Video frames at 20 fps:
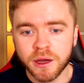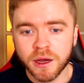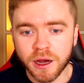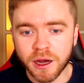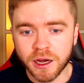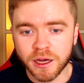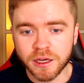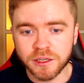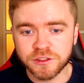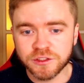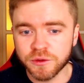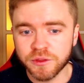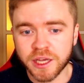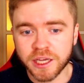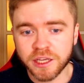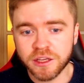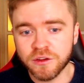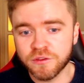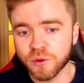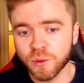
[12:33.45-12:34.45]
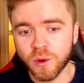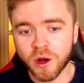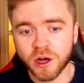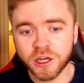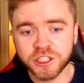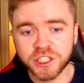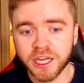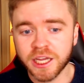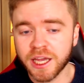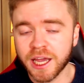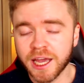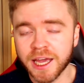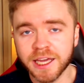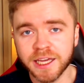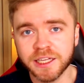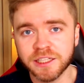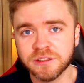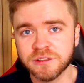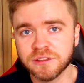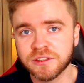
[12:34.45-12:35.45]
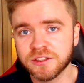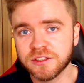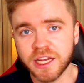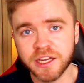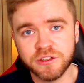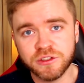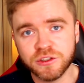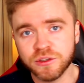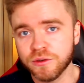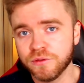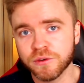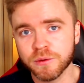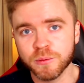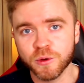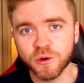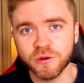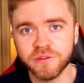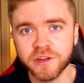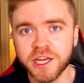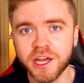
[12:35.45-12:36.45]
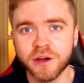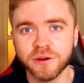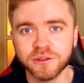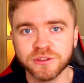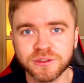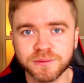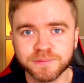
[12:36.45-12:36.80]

Uh, so thank you for watching and stay tuned for more videos.